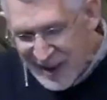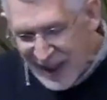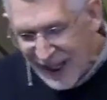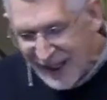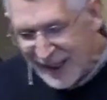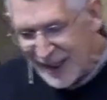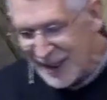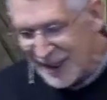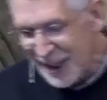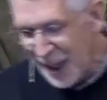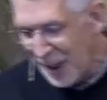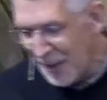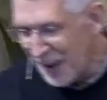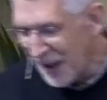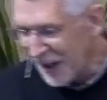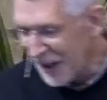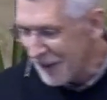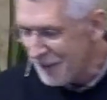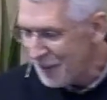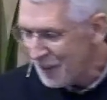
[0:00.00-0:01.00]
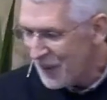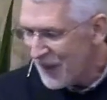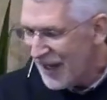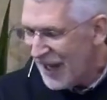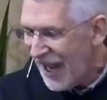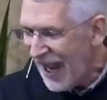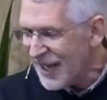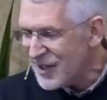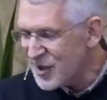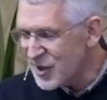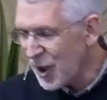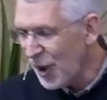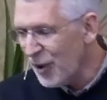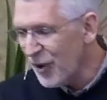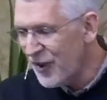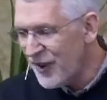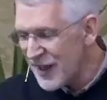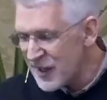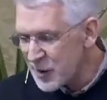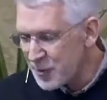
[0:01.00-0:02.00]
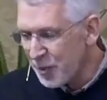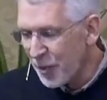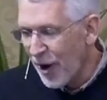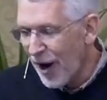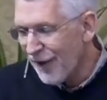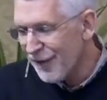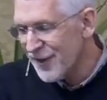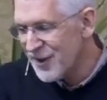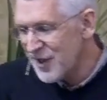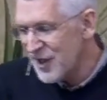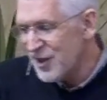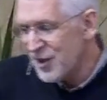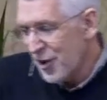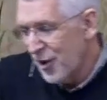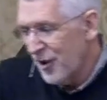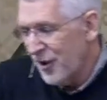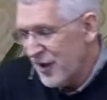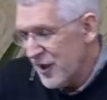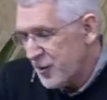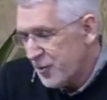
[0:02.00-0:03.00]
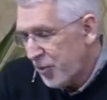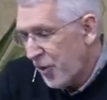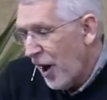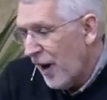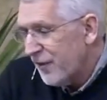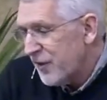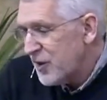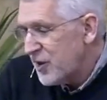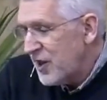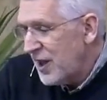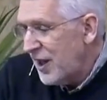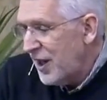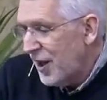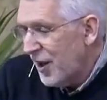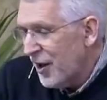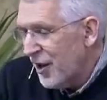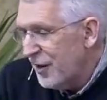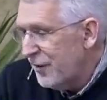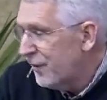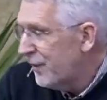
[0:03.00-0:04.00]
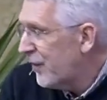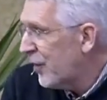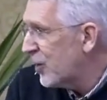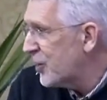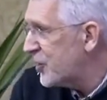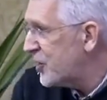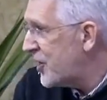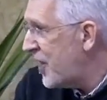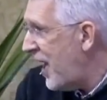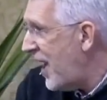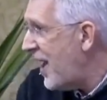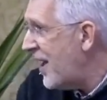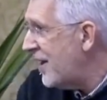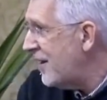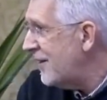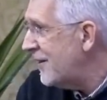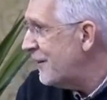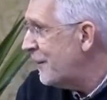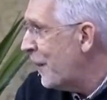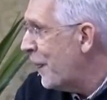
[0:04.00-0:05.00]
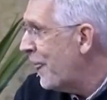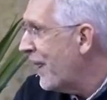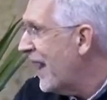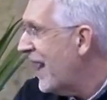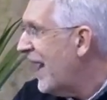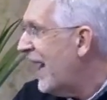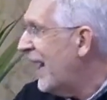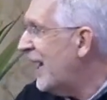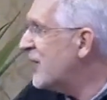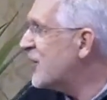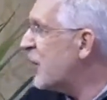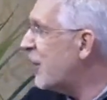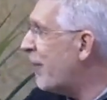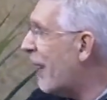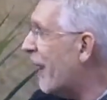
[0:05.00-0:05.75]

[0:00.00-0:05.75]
second coming. And so these prophecies, or this prophecy here in verse 10, is